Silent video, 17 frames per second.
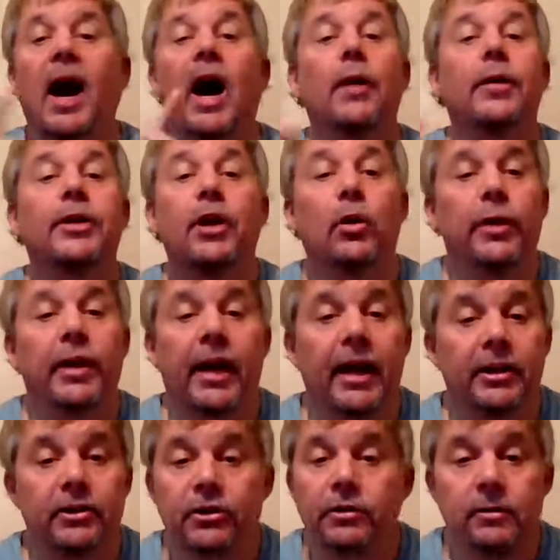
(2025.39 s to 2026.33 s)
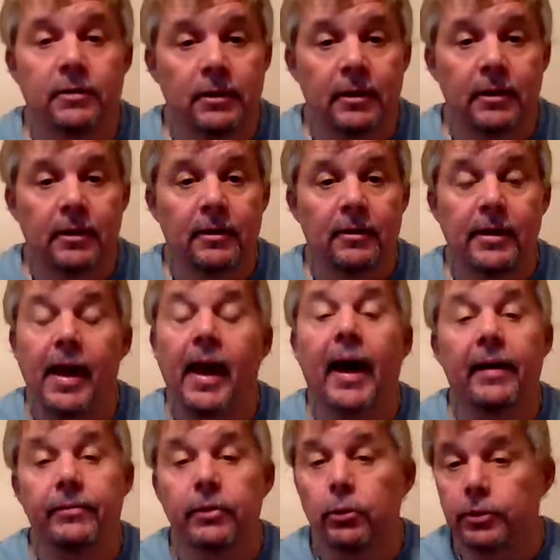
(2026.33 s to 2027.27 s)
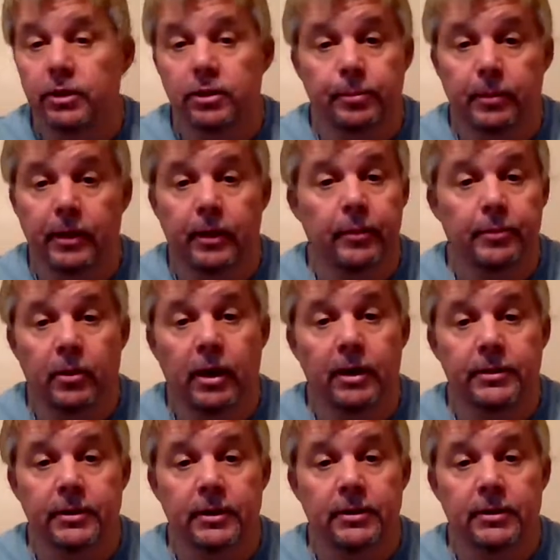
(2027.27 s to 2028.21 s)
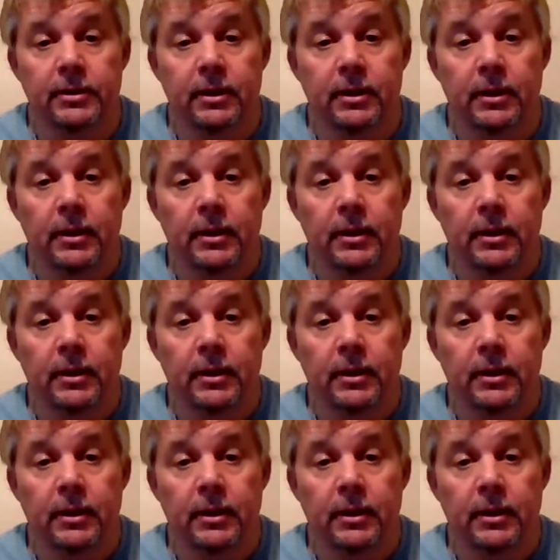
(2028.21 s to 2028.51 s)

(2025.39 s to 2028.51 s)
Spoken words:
I already know the answer. You have no disciplinary process.